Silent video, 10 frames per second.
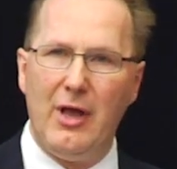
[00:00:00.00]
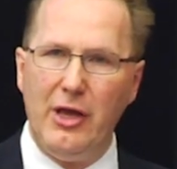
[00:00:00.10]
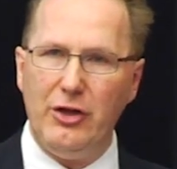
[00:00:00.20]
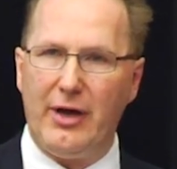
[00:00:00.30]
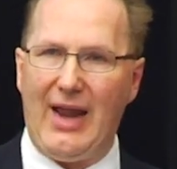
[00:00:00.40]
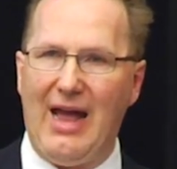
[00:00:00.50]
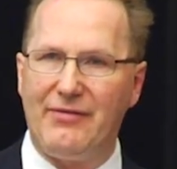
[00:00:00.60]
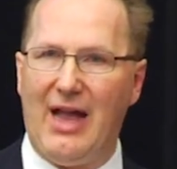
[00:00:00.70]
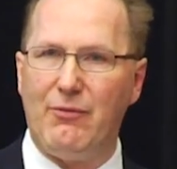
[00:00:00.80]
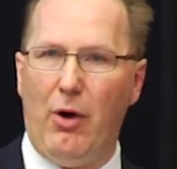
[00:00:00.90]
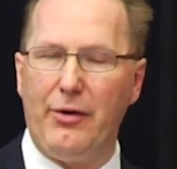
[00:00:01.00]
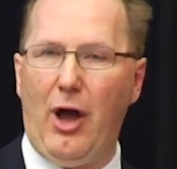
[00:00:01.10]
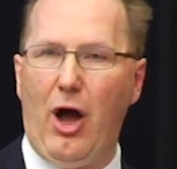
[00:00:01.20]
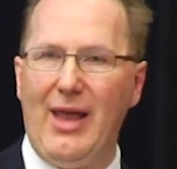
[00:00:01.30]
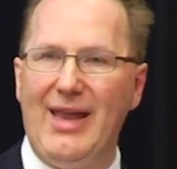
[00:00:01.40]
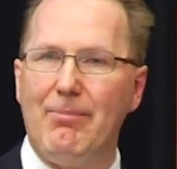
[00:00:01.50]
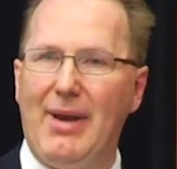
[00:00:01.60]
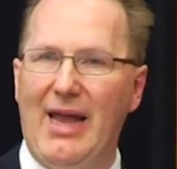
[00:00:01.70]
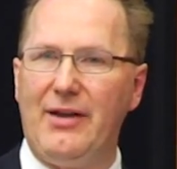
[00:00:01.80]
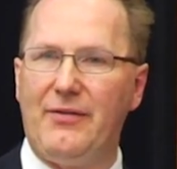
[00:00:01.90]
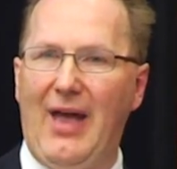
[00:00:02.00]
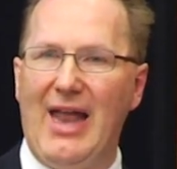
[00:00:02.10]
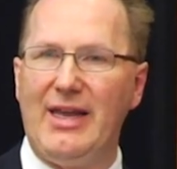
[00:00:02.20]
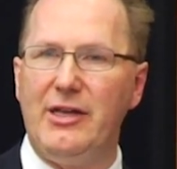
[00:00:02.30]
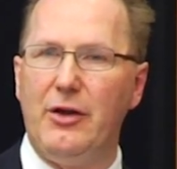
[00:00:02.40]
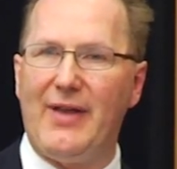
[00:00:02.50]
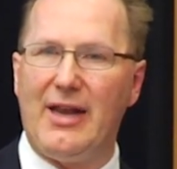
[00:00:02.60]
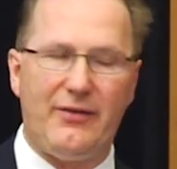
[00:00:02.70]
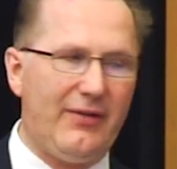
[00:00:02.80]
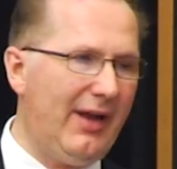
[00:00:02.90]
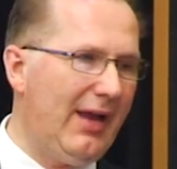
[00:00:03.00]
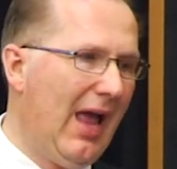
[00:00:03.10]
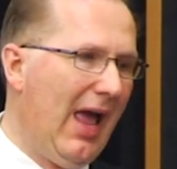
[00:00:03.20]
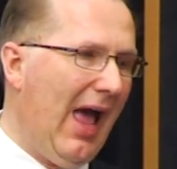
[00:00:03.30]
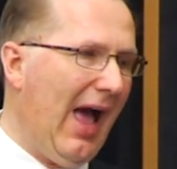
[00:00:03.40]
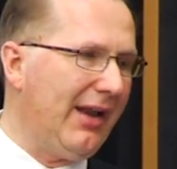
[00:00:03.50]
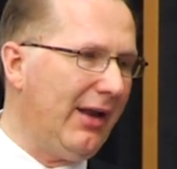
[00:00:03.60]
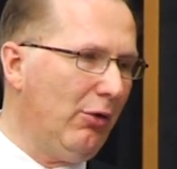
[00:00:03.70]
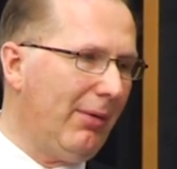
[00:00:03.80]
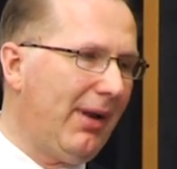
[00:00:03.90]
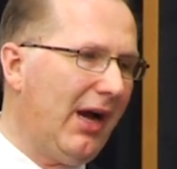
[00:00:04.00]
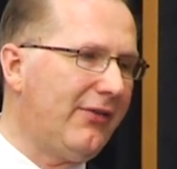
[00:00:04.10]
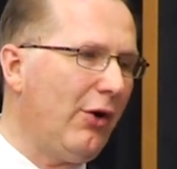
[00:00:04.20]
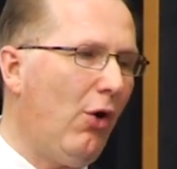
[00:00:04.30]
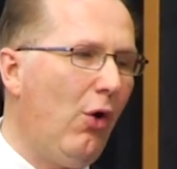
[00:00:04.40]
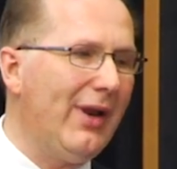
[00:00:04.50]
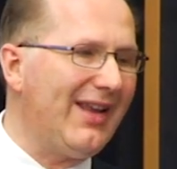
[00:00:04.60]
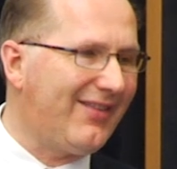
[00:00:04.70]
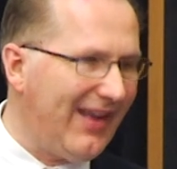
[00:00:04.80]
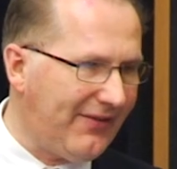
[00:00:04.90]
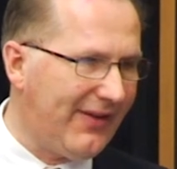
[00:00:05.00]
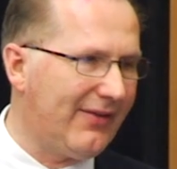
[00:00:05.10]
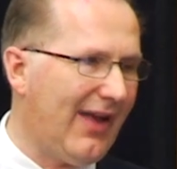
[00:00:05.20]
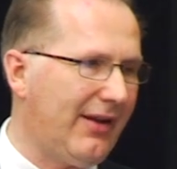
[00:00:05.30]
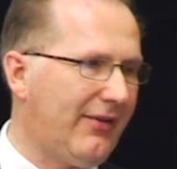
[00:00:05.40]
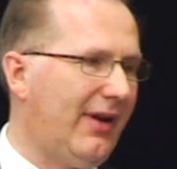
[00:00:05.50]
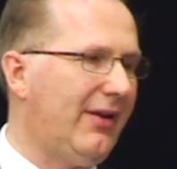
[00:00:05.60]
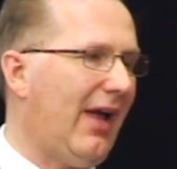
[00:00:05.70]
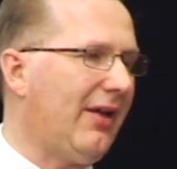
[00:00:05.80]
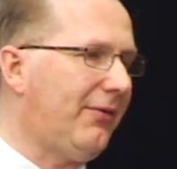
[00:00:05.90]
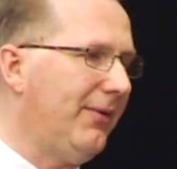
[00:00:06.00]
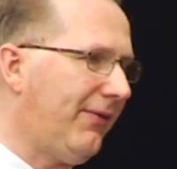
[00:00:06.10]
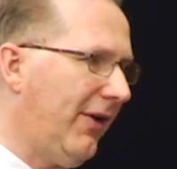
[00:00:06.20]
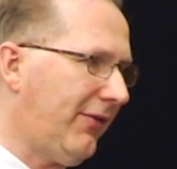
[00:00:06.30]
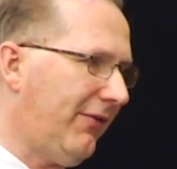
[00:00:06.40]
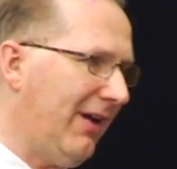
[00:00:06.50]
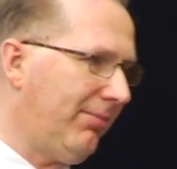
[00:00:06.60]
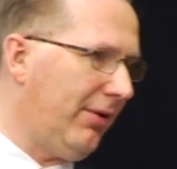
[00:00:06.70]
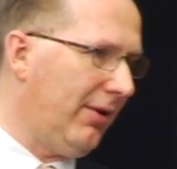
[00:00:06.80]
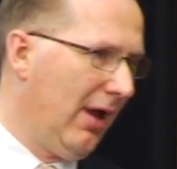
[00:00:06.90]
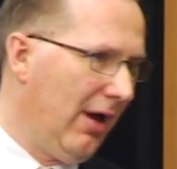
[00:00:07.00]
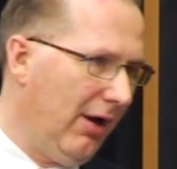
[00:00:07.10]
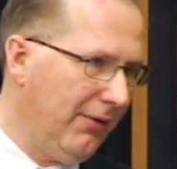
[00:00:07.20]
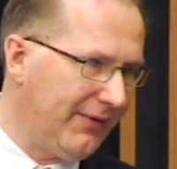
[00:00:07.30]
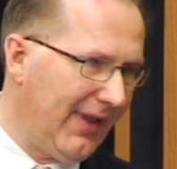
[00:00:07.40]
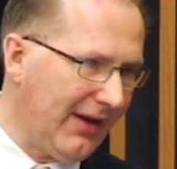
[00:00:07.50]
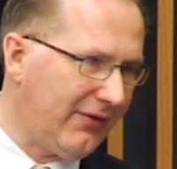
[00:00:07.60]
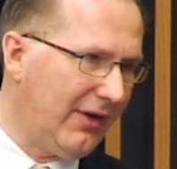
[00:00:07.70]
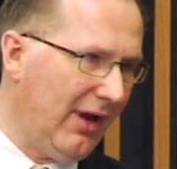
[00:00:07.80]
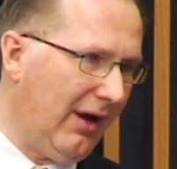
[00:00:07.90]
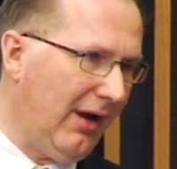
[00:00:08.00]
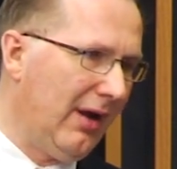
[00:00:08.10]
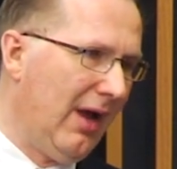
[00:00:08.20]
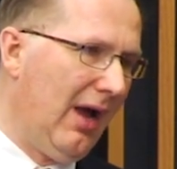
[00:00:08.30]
you're going to have one in place for any new tenancy, and it will apply to all existing tenancies as from the 1st of April of next year.